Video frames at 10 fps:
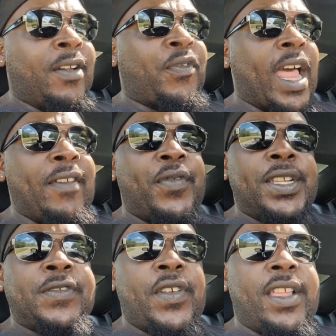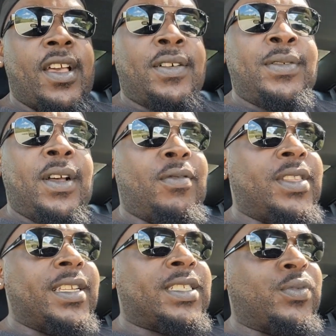flight for this video
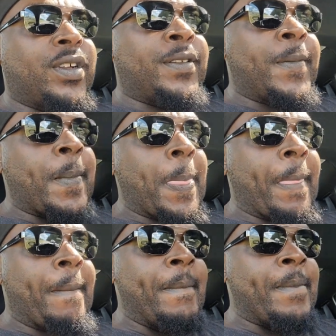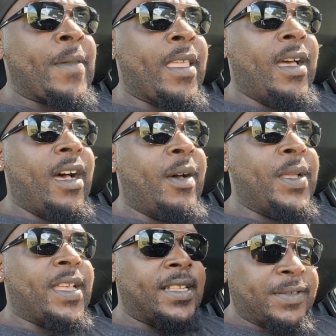on this one
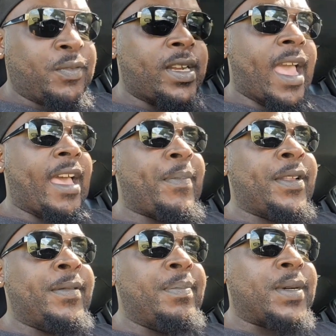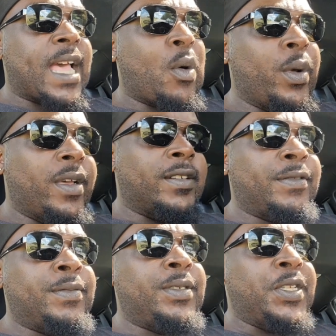because of what happened. But I
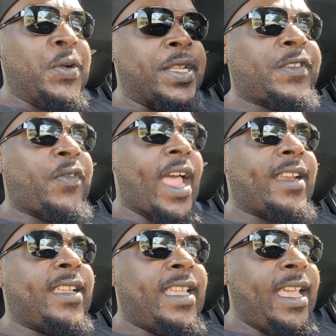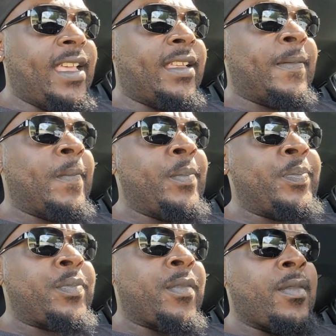will do this flight again
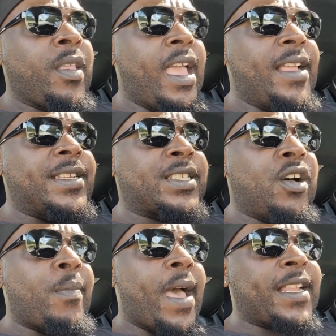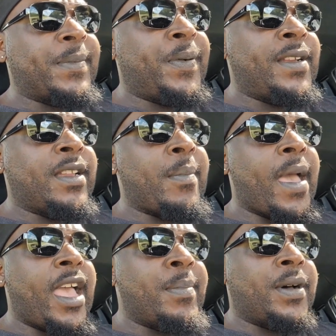and just go back to putting a
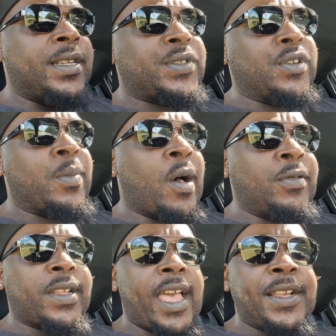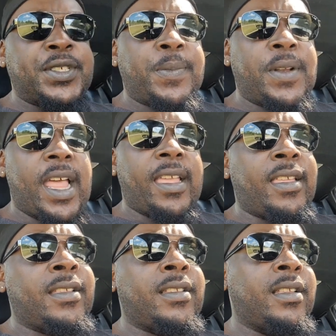mad mushroom on the actual
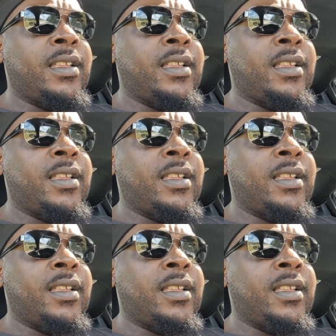plane,